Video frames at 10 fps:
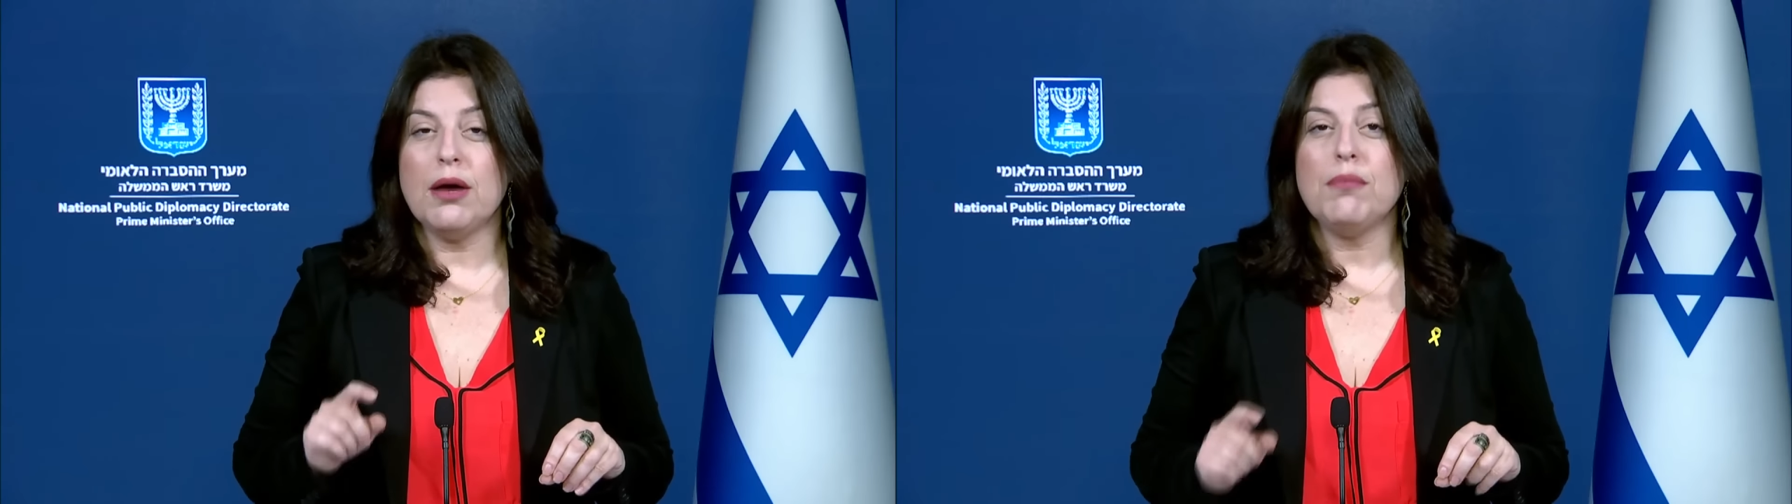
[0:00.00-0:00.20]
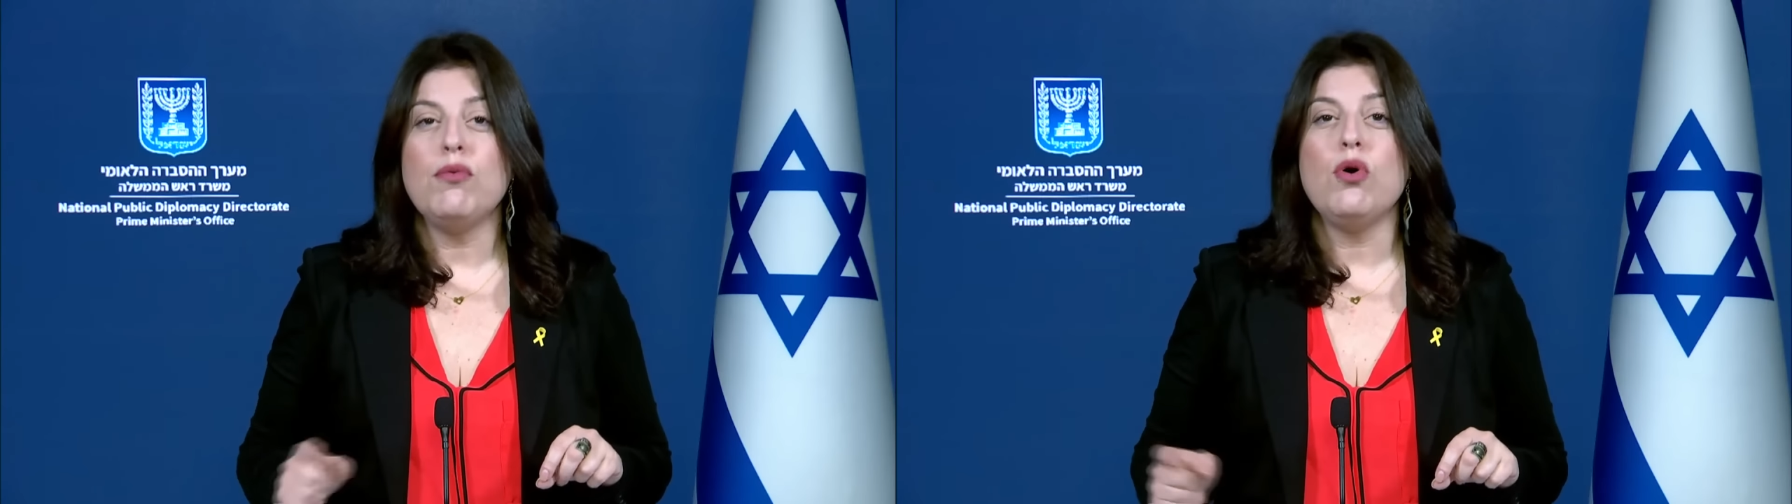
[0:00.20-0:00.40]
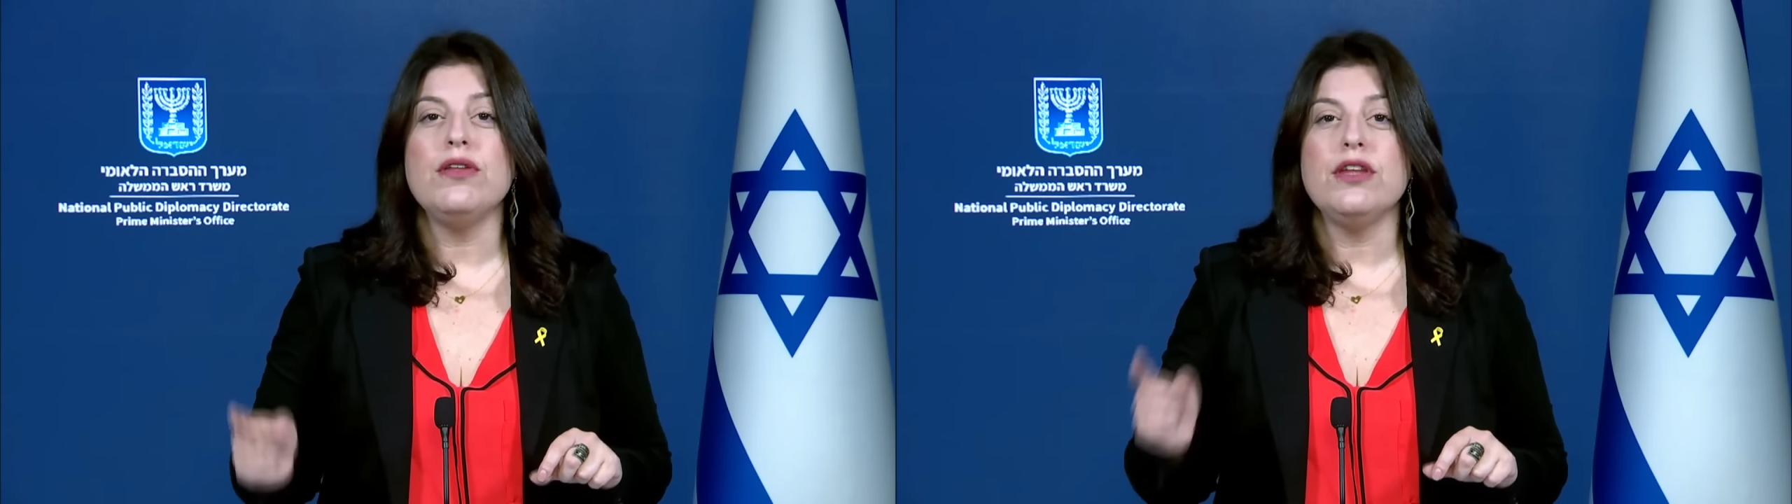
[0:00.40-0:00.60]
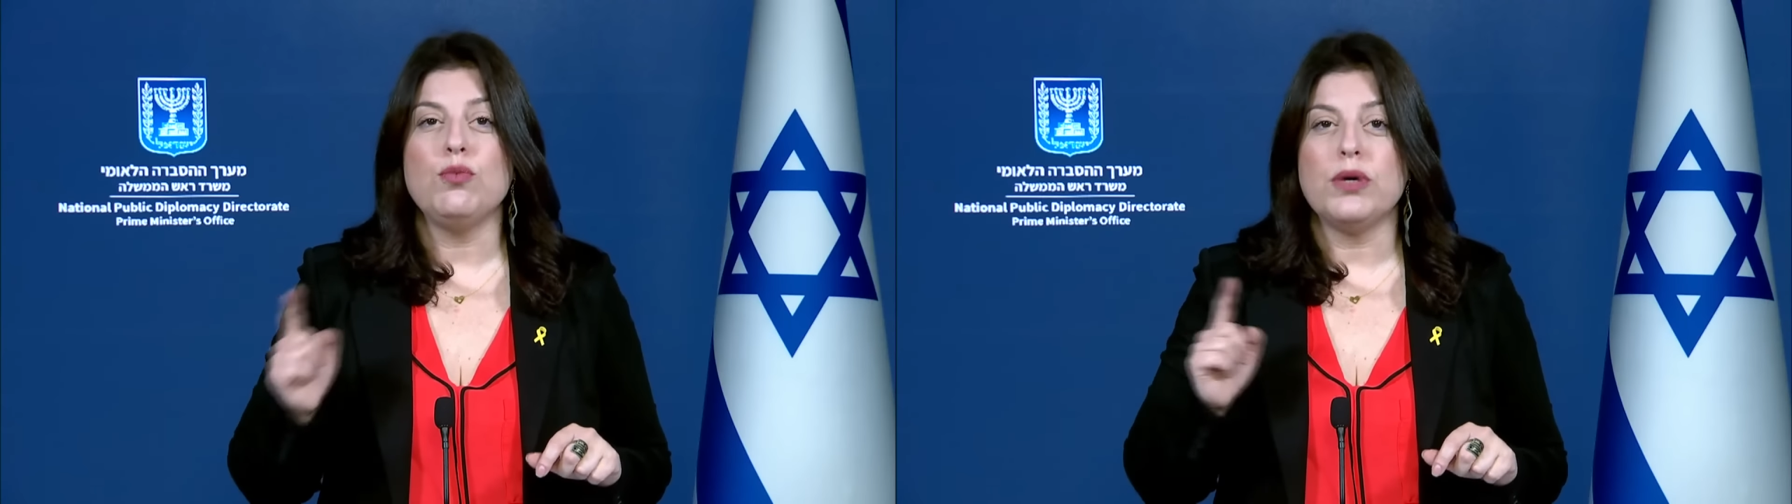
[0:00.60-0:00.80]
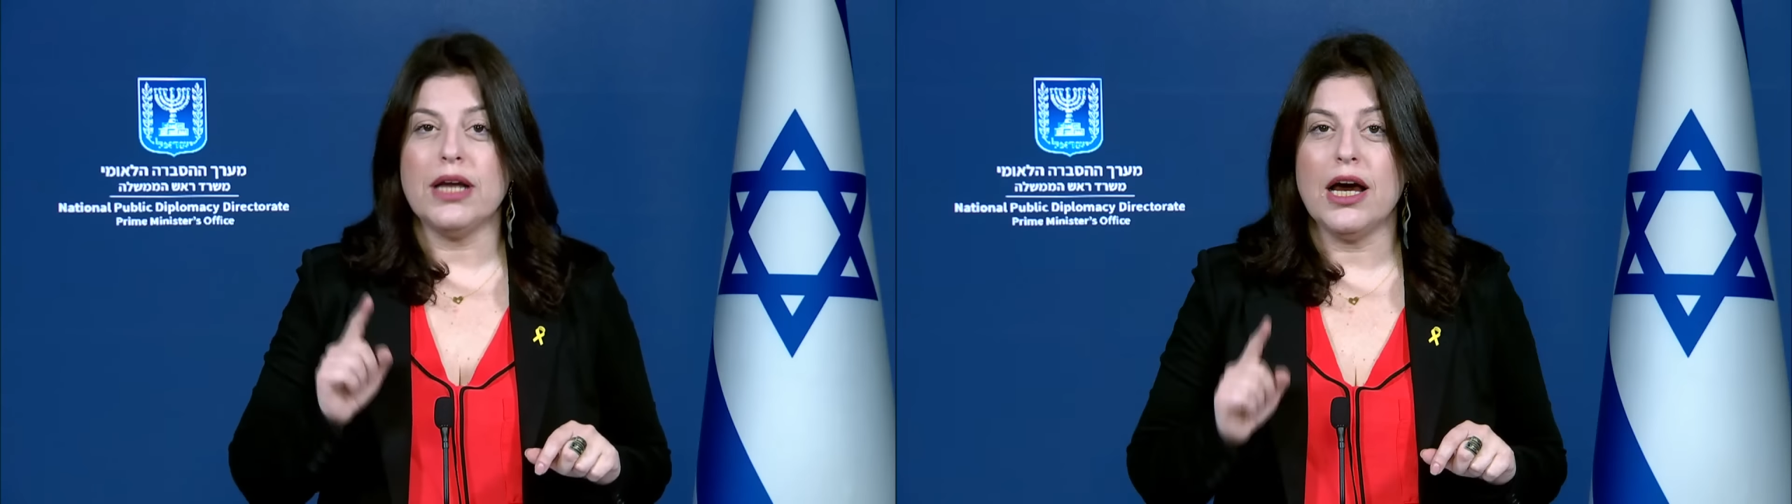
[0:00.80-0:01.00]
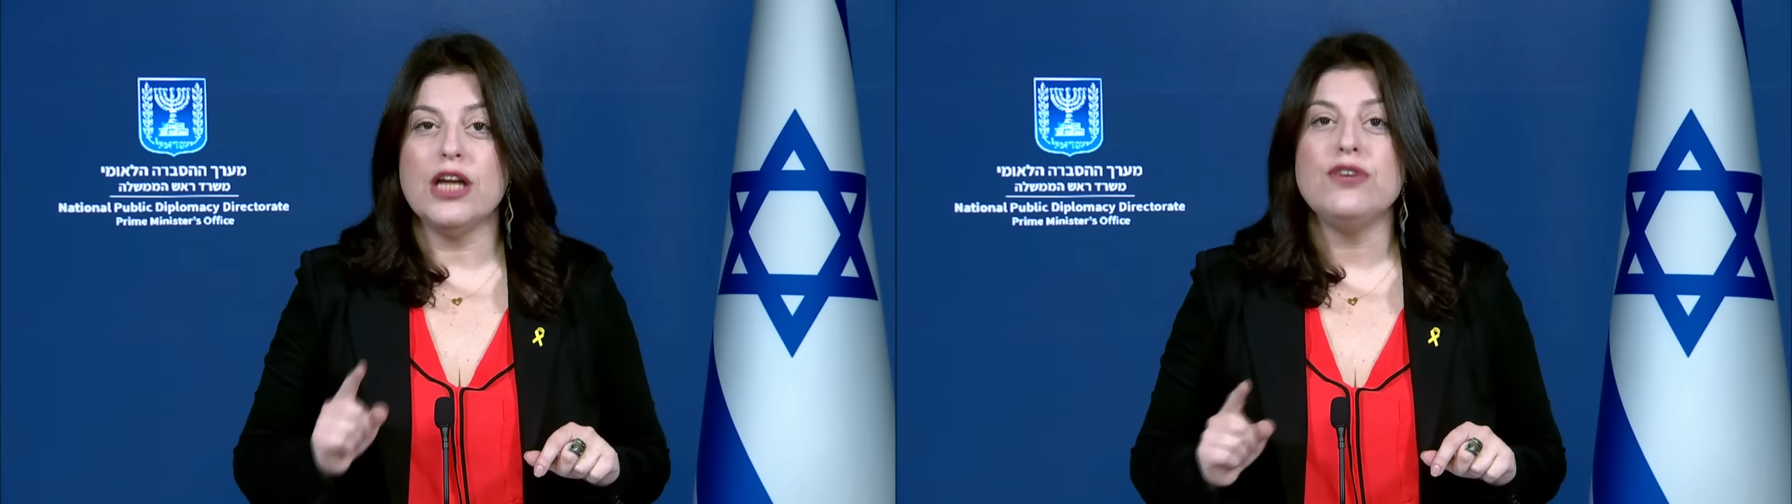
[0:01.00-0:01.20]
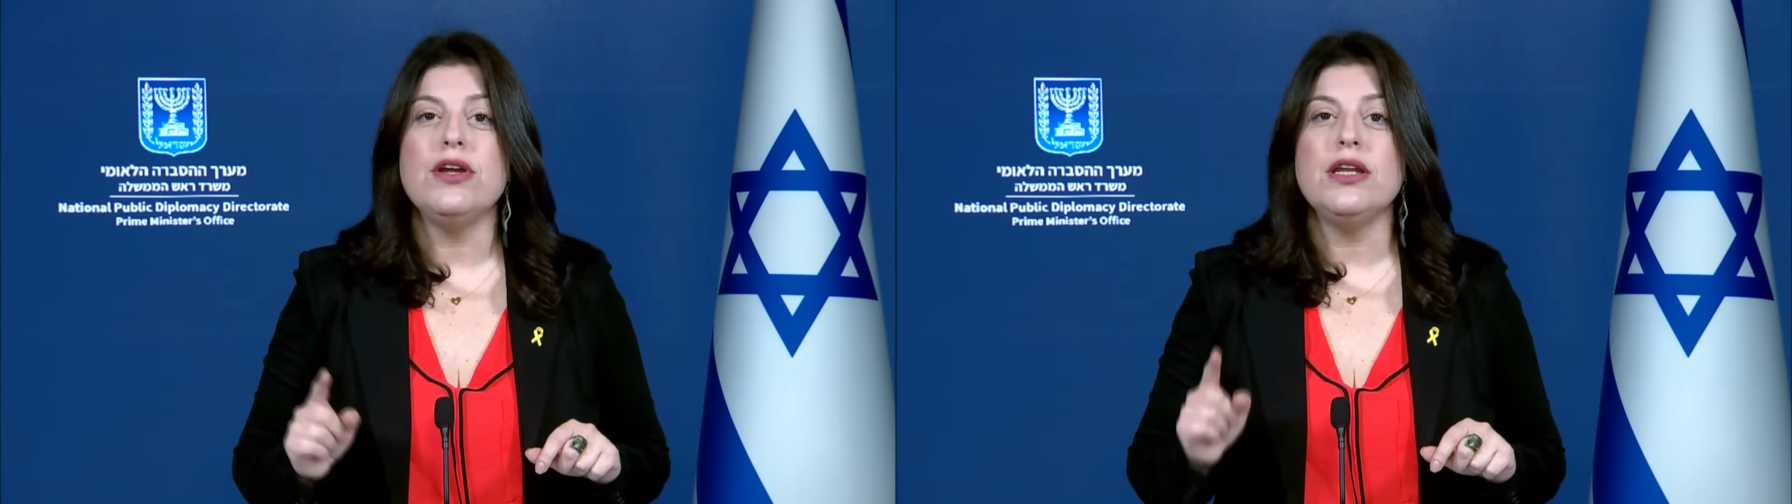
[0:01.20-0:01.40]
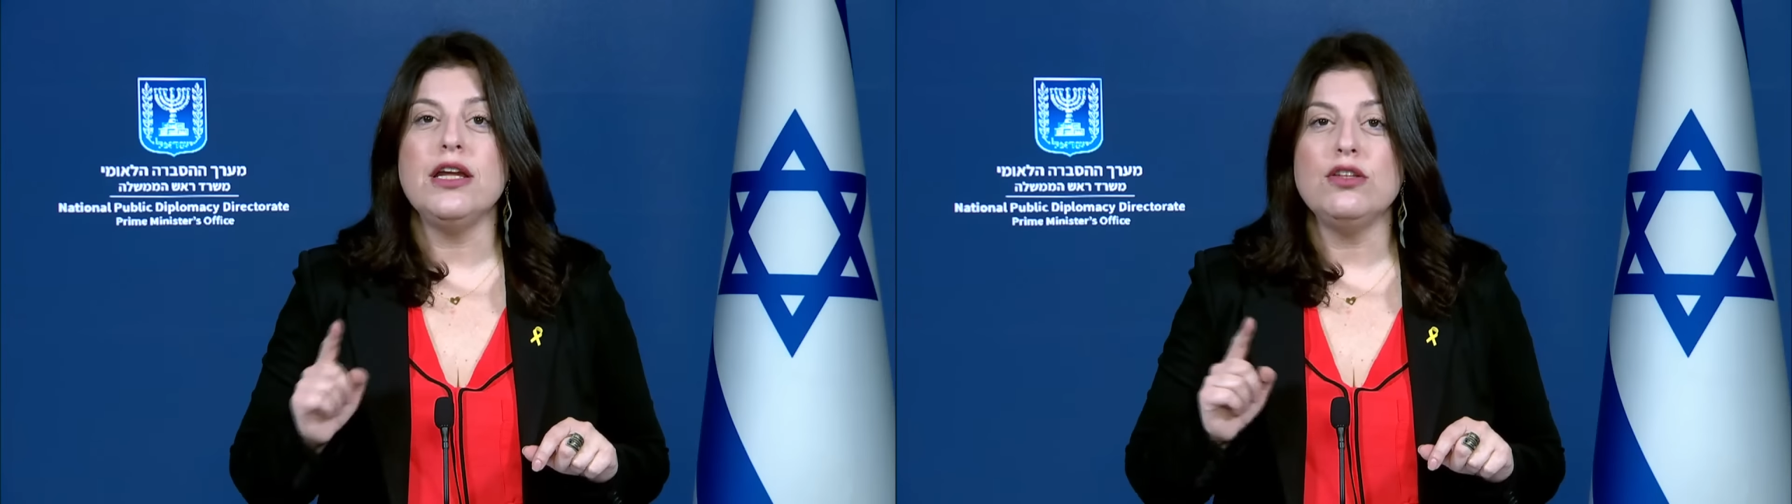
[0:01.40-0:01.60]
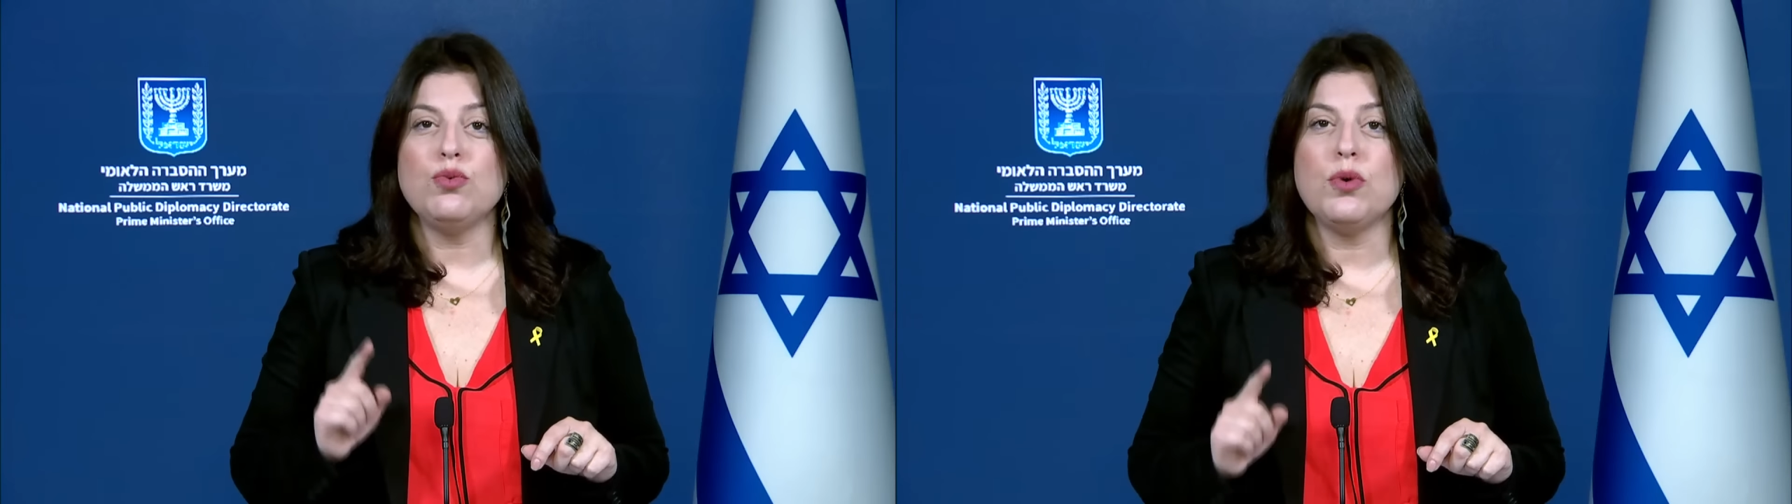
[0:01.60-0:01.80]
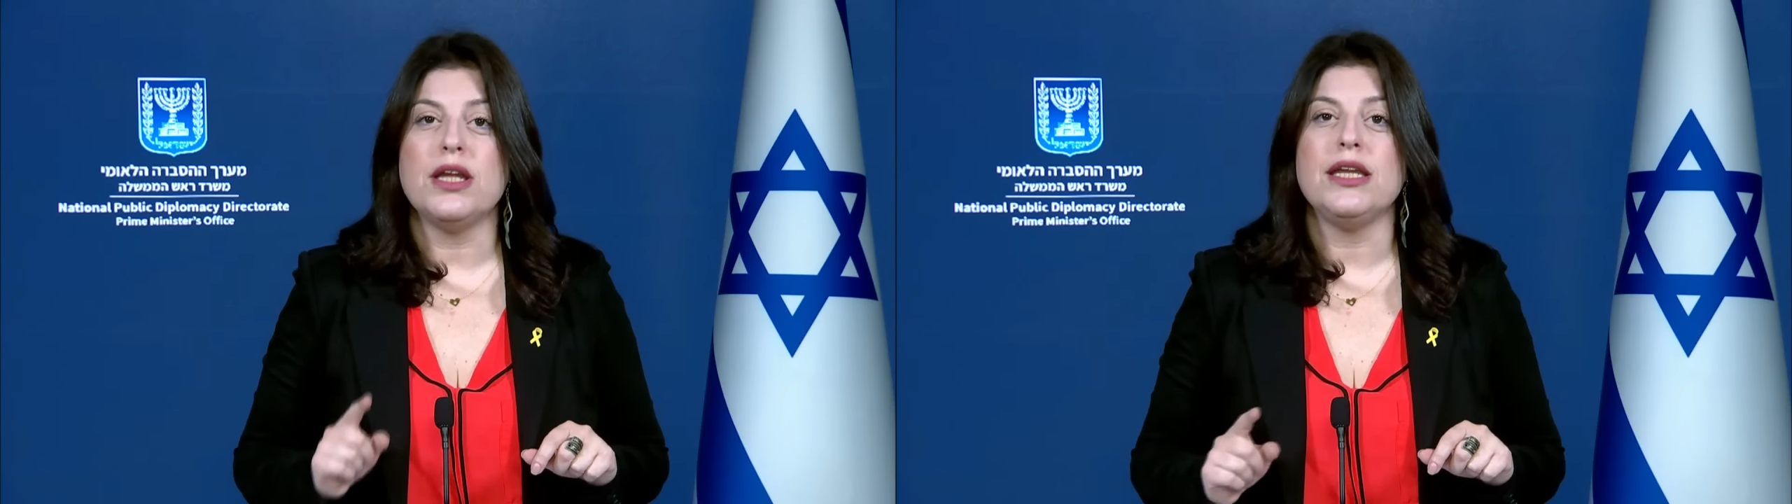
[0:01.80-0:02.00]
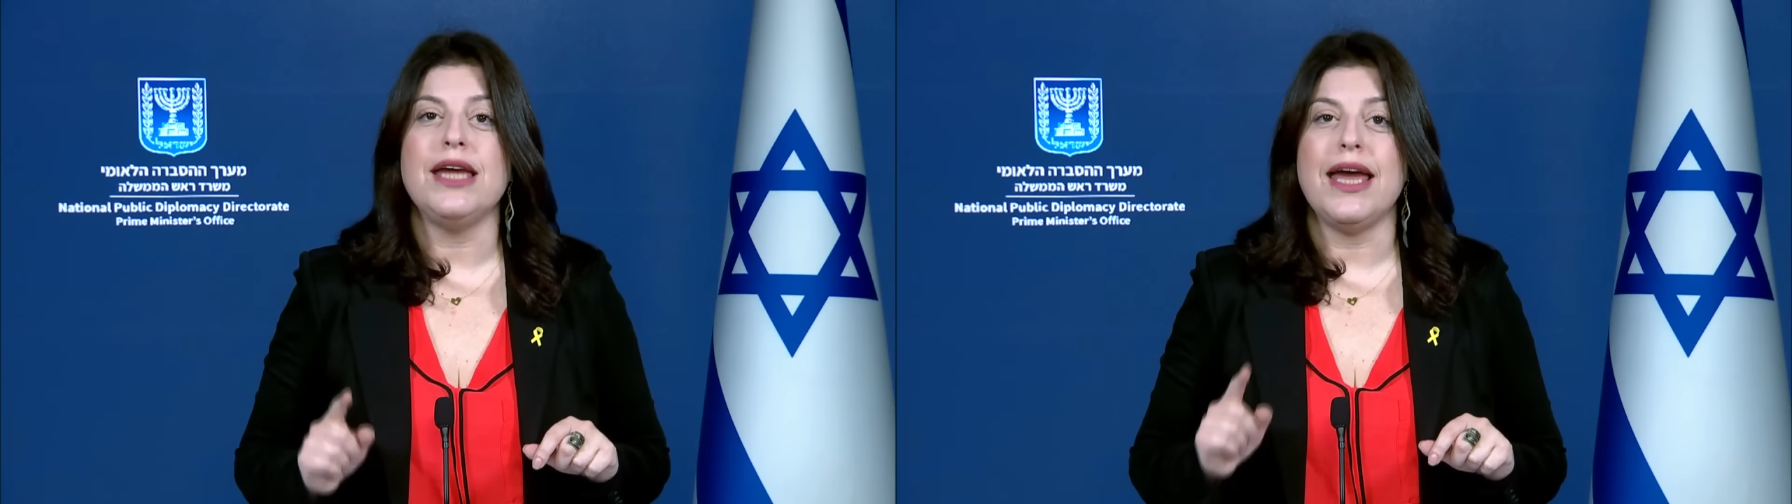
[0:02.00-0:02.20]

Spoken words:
more than 120